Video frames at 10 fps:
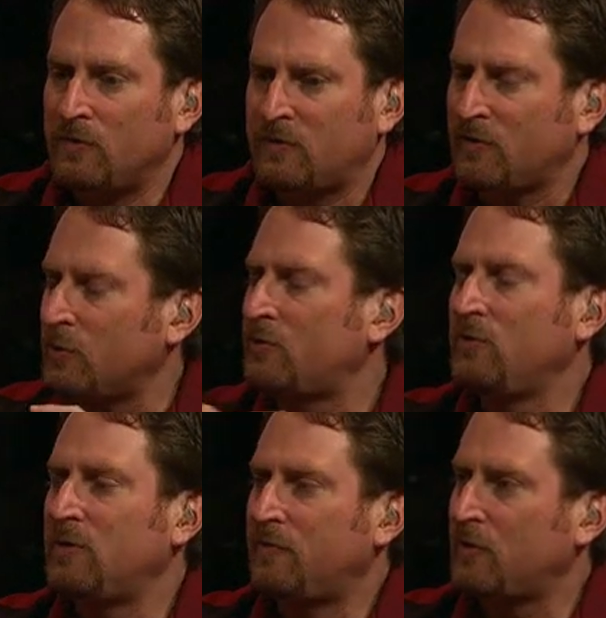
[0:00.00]
Just because it was
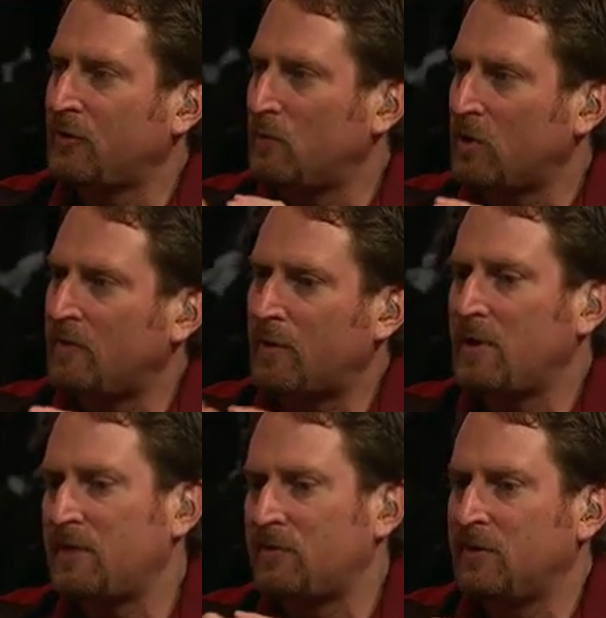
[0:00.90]
too difficult. And one of our
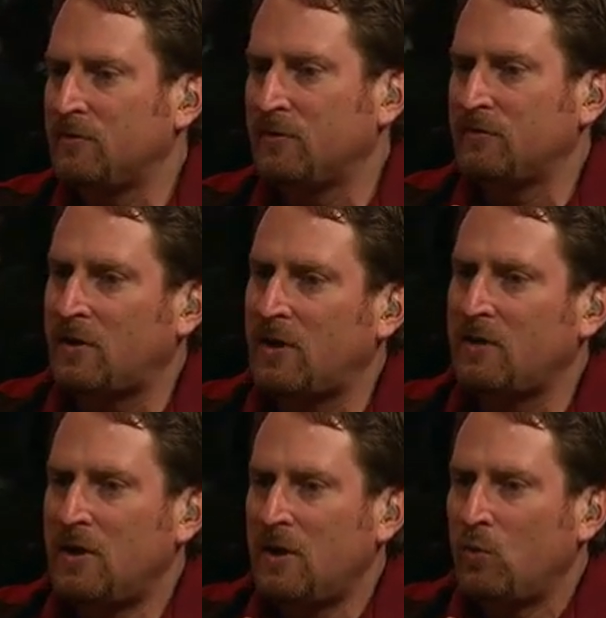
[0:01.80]
main things is
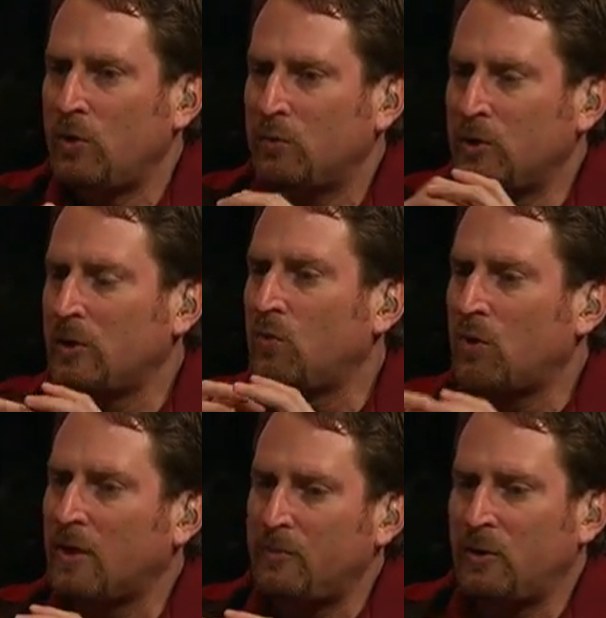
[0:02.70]
we really
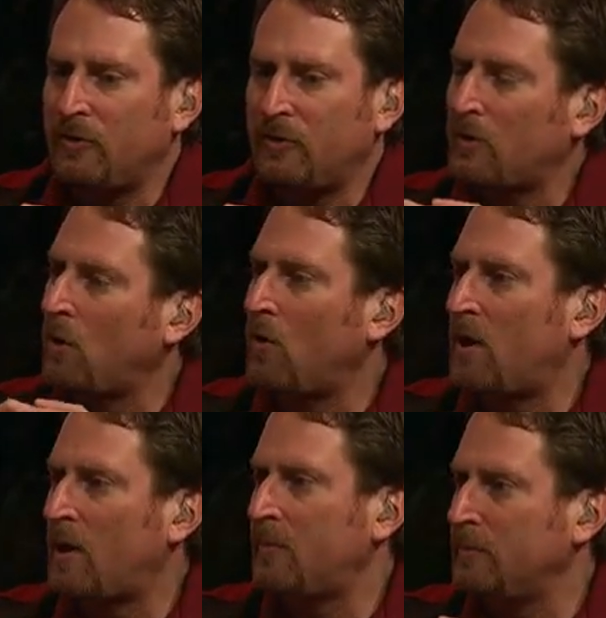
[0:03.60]
want to build the
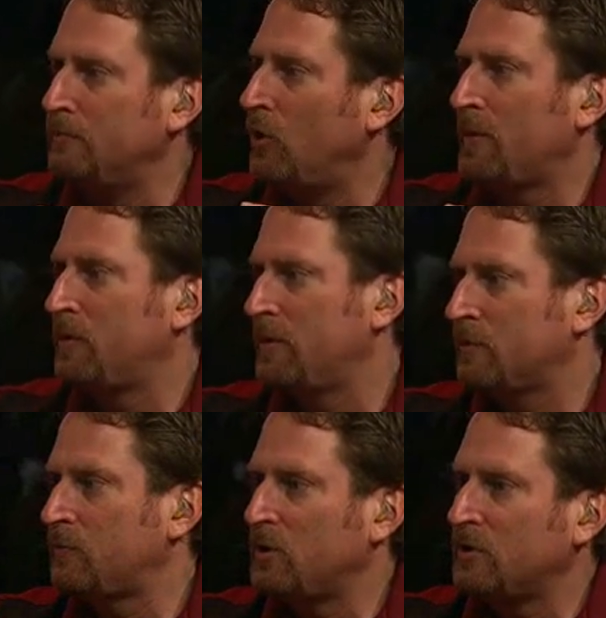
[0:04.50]
co-op multiplayer
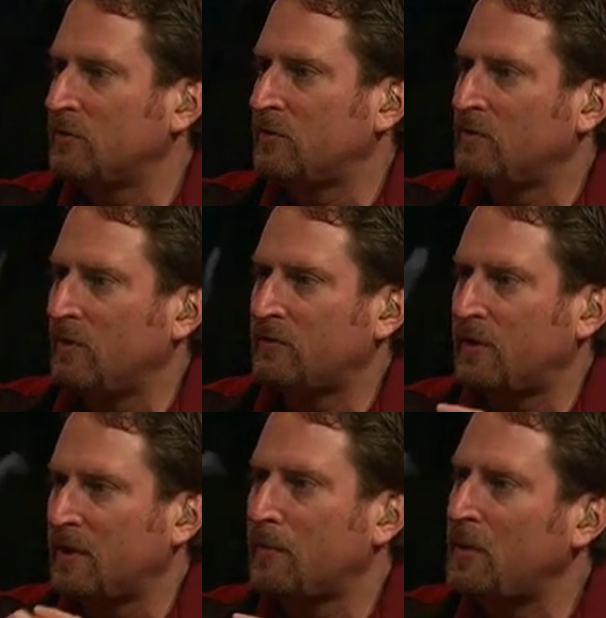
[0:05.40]
experience
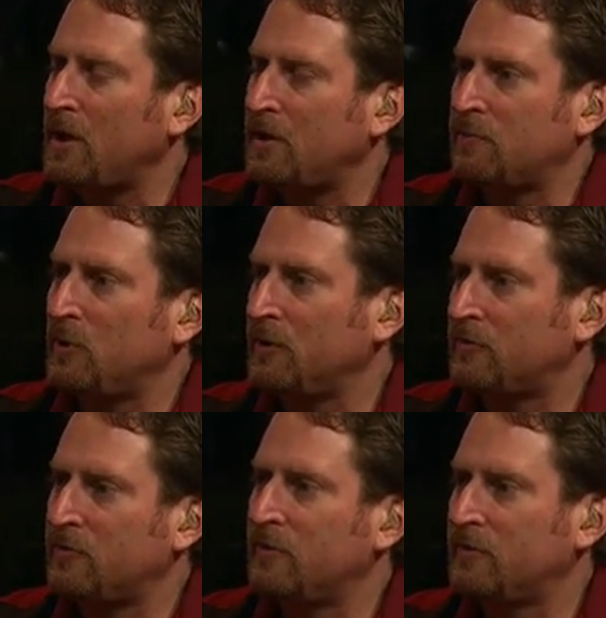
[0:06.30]
as like a main
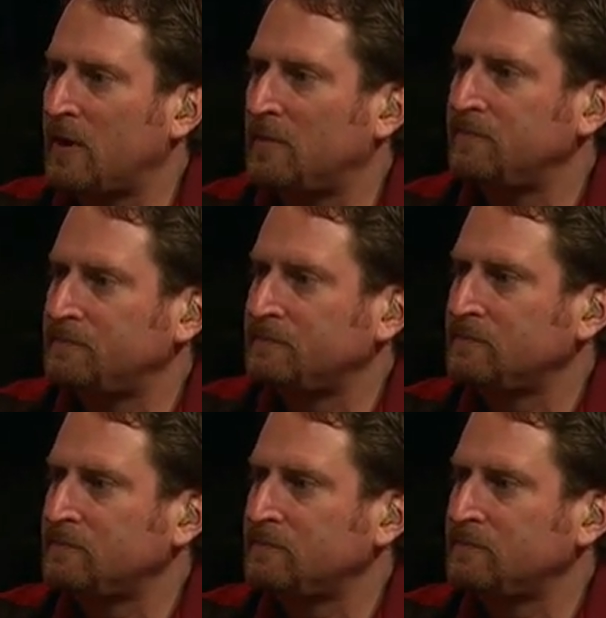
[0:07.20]
experience for this game.